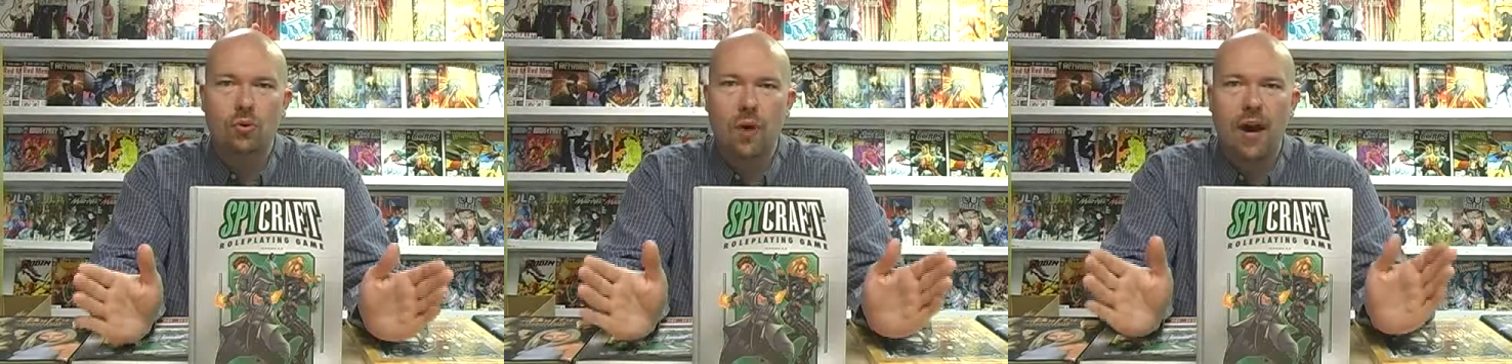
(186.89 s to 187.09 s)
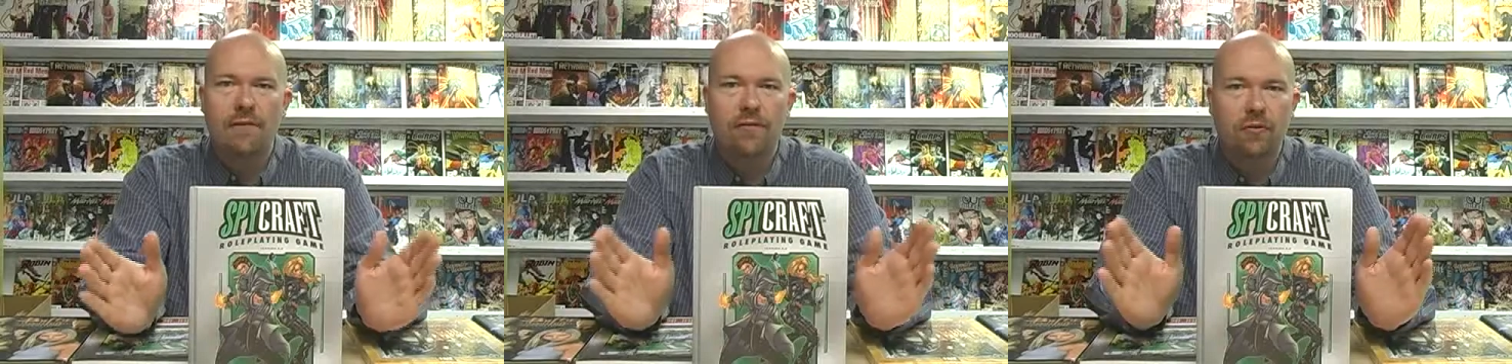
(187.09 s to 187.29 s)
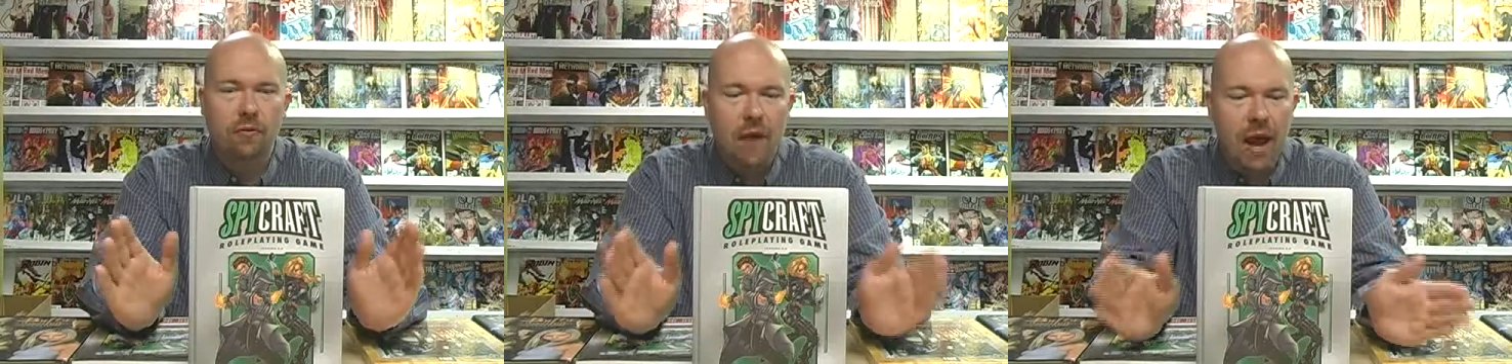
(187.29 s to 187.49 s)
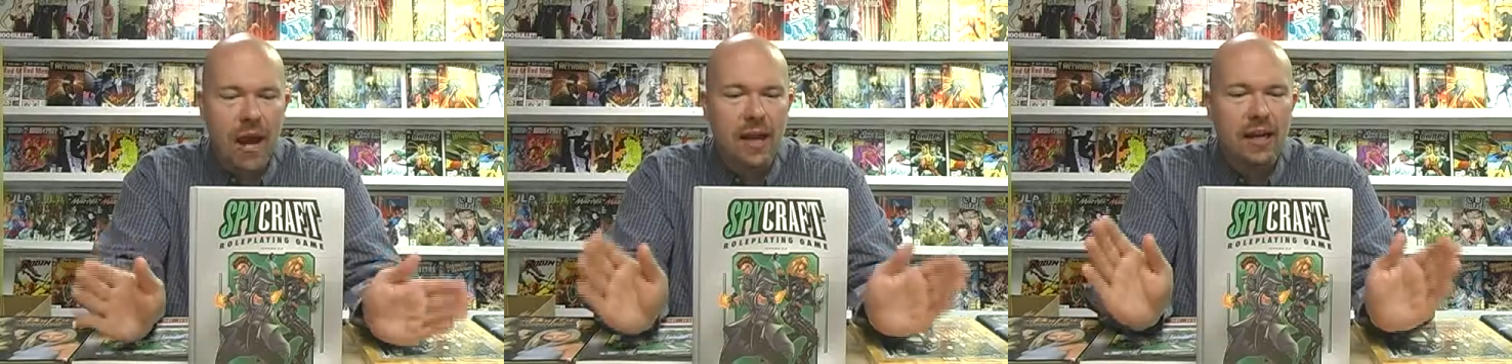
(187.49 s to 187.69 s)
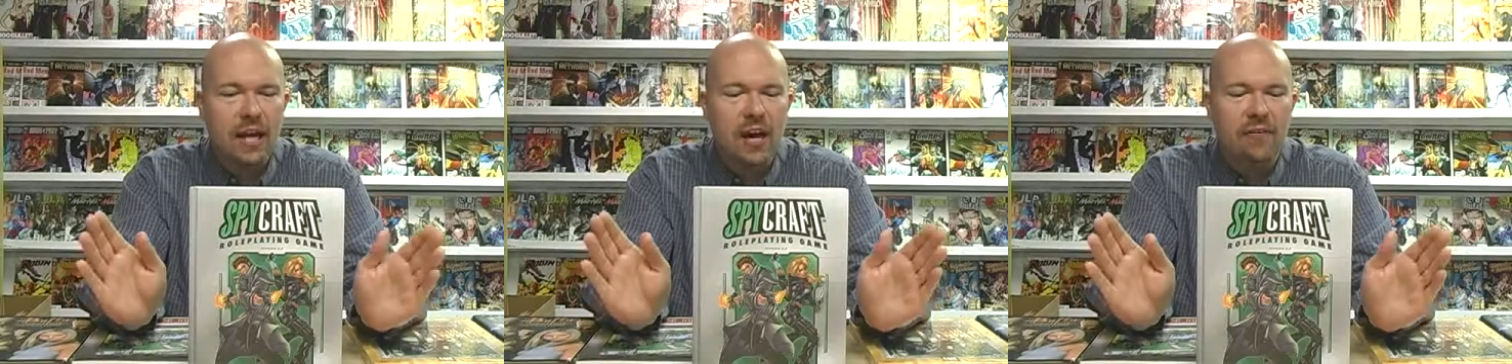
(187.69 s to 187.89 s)
a
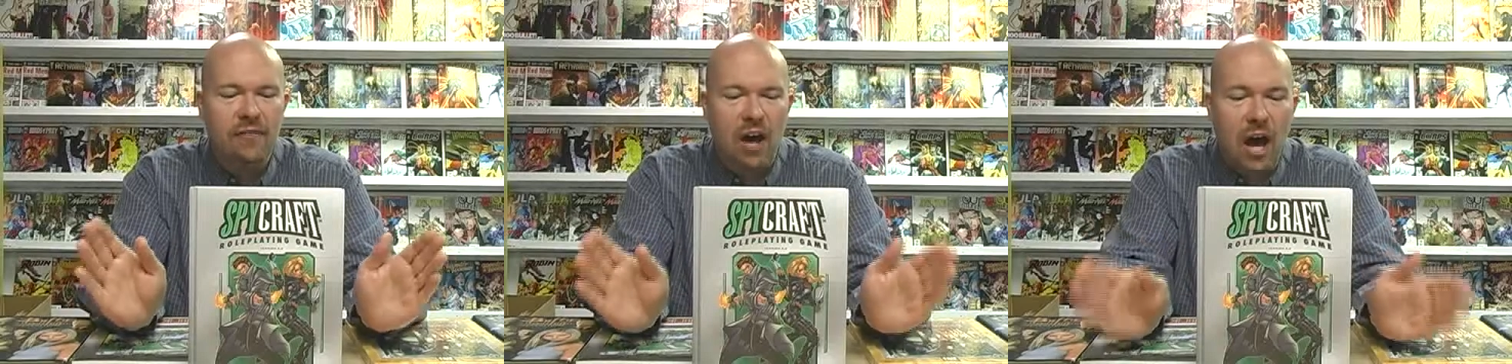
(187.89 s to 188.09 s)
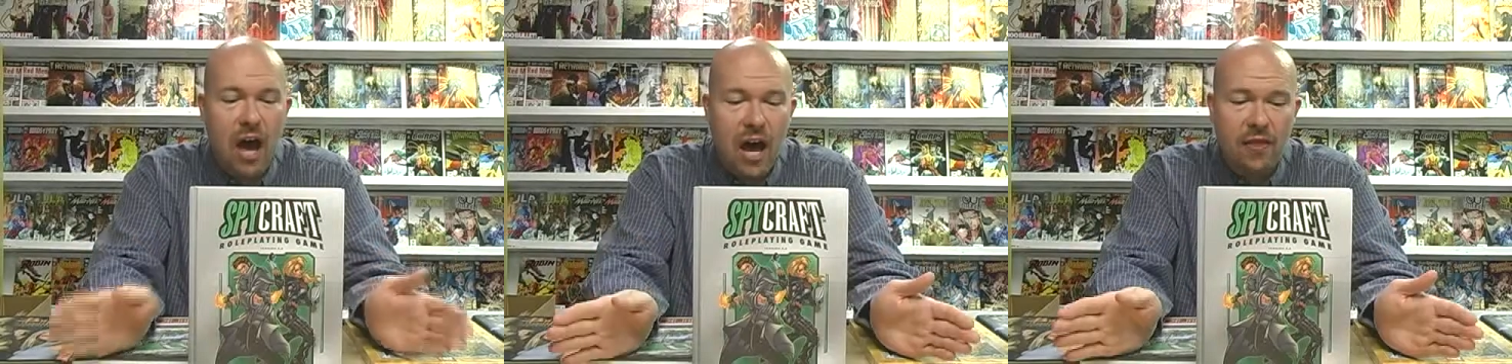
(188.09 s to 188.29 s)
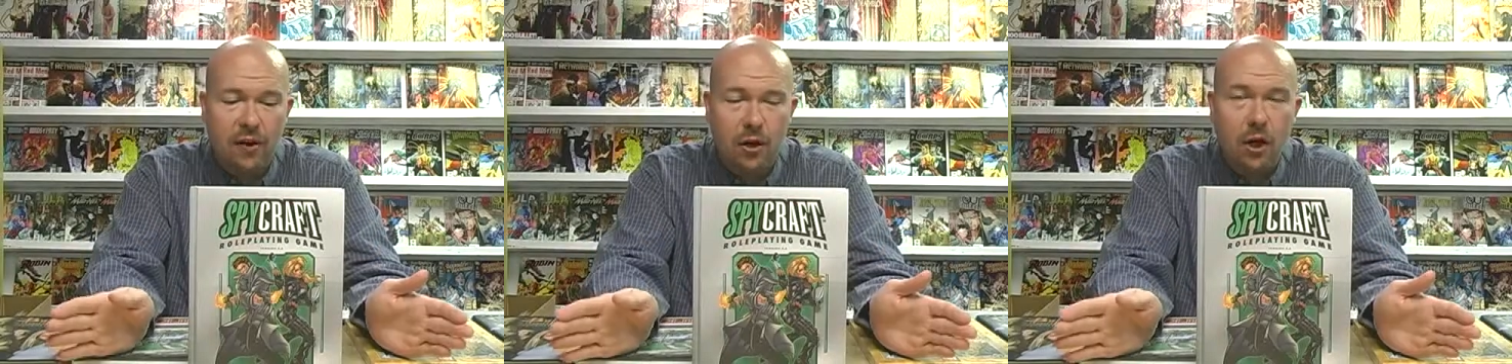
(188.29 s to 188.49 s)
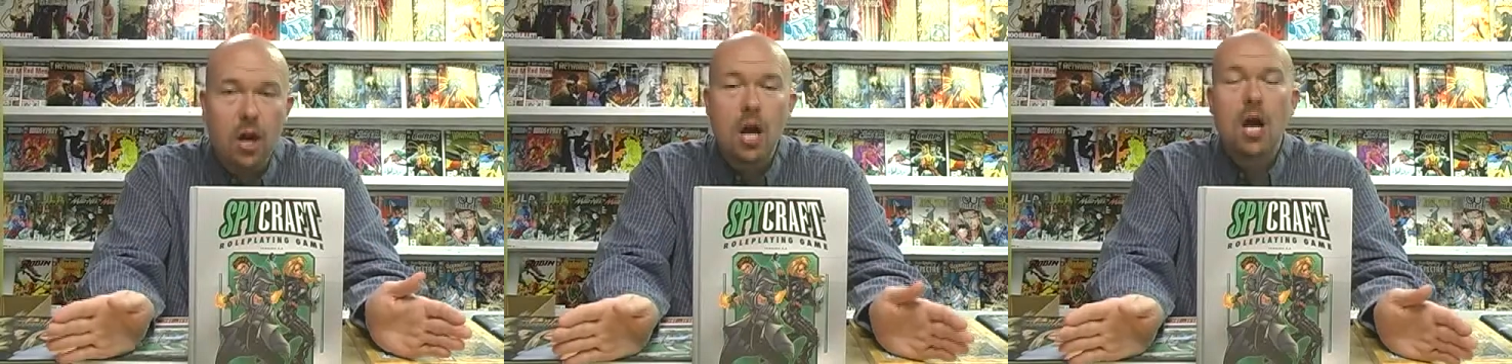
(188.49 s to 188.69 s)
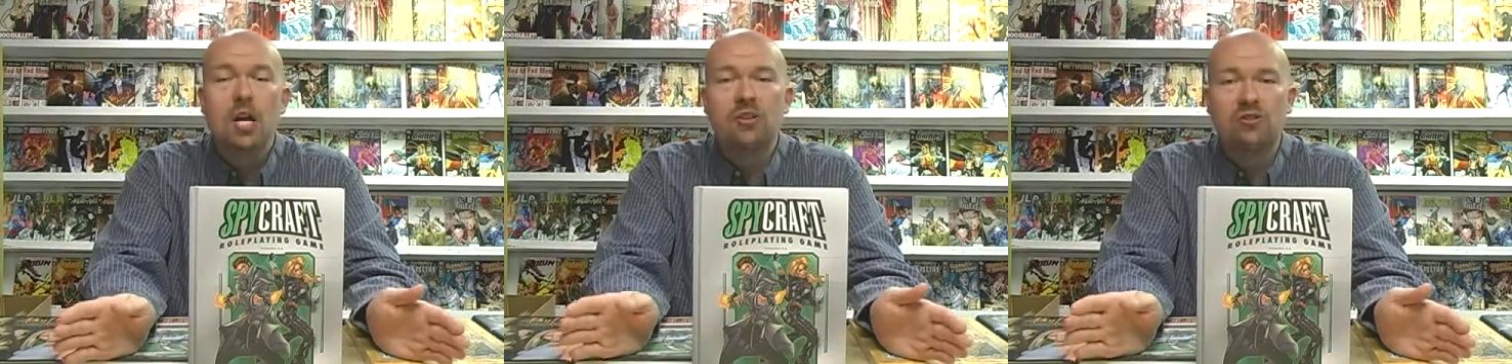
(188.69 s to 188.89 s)
variety of other
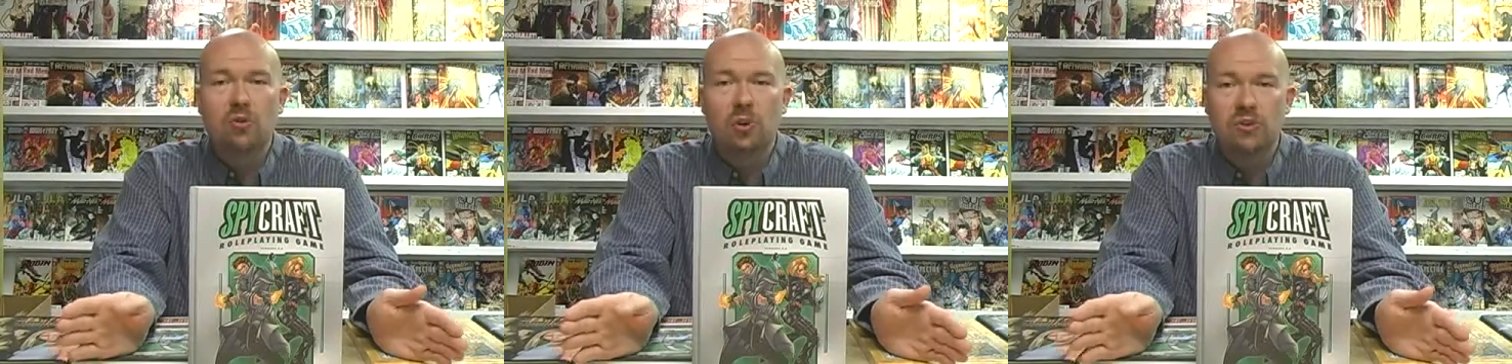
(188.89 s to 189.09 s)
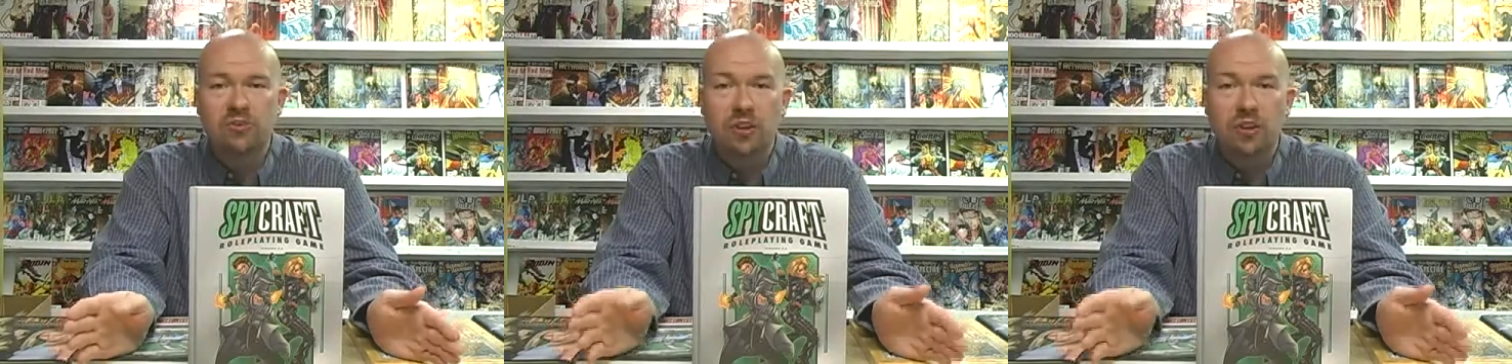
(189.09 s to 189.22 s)
sorts